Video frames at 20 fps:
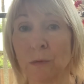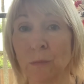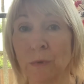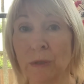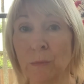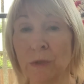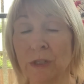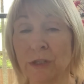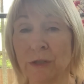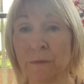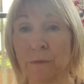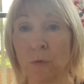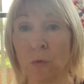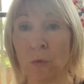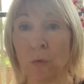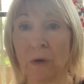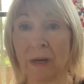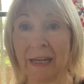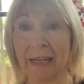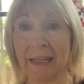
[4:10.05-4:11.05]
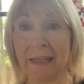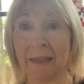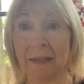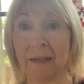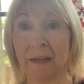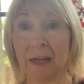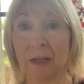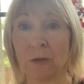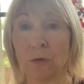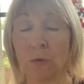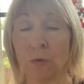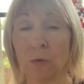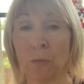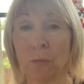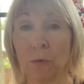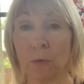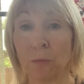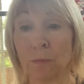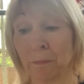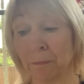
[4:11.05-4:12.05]
we wish for in a
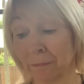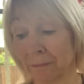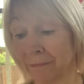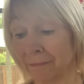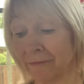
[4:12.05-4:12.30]
normal